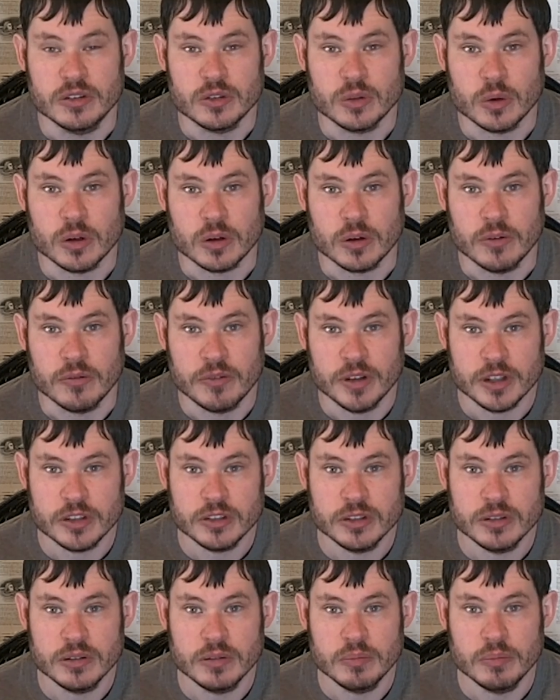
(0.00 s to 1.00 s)
historical
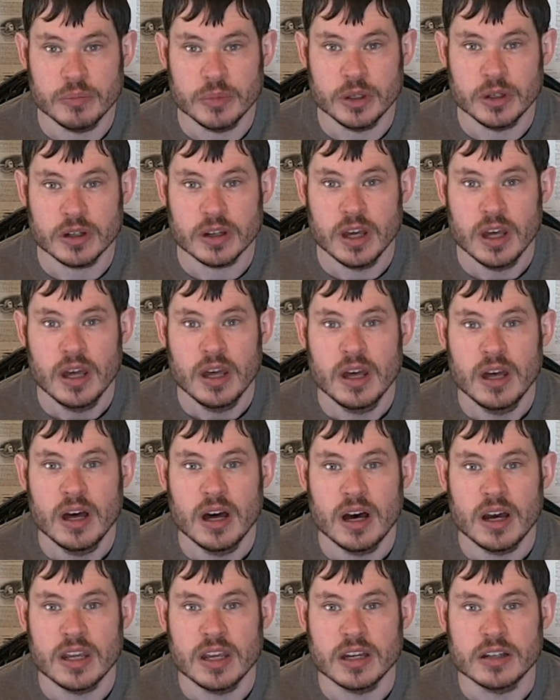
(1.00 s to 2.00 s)
fiction book,
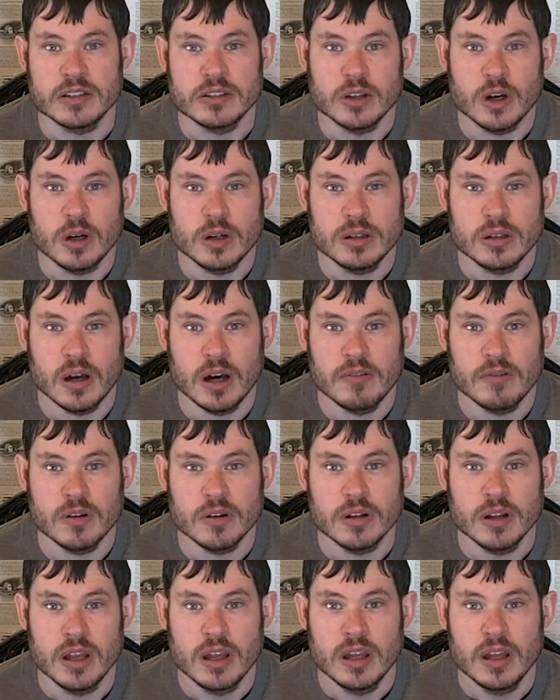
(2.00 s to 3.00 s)
a young adult
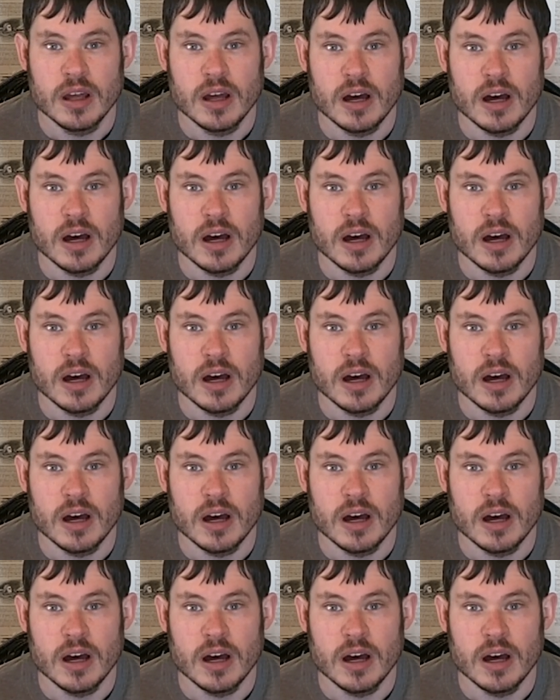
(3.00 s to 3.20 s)
novel,